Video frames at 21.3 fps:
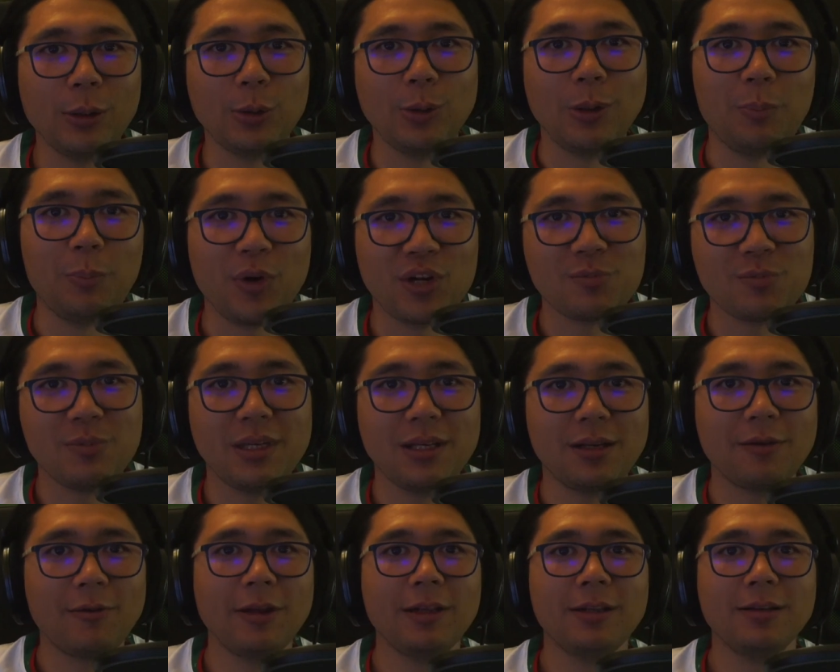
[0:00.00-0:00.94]
are going to
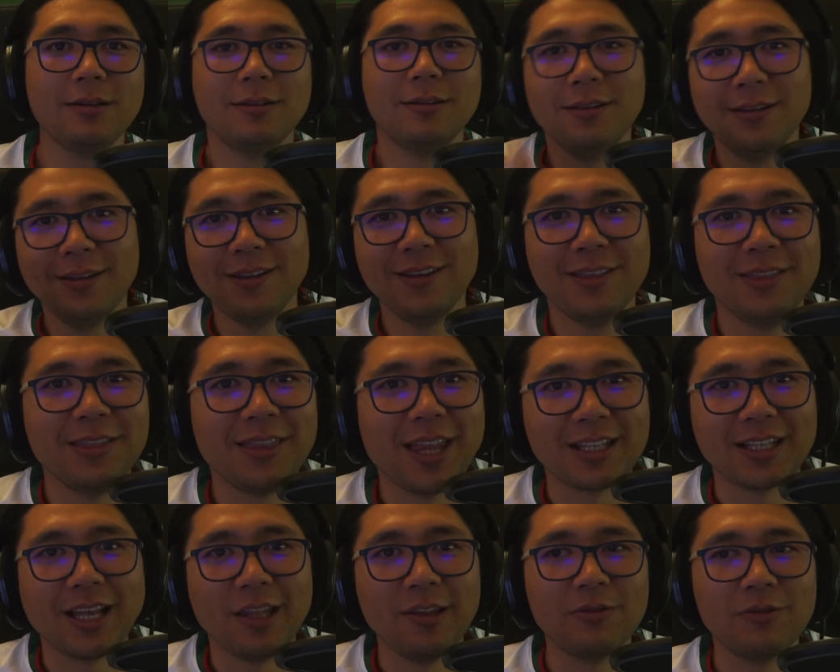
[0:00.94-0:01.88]
impress me, right?
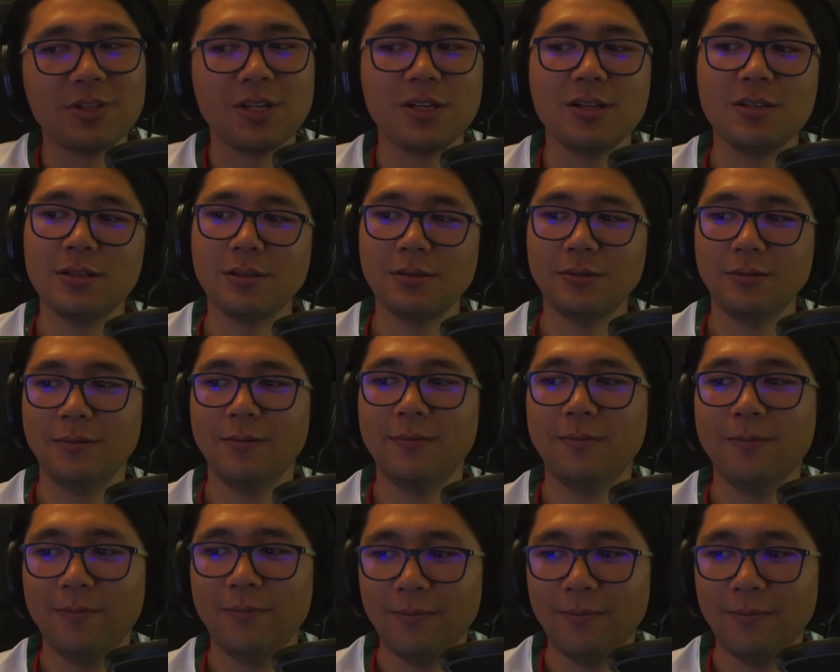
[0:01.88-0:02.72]
That kind of sense.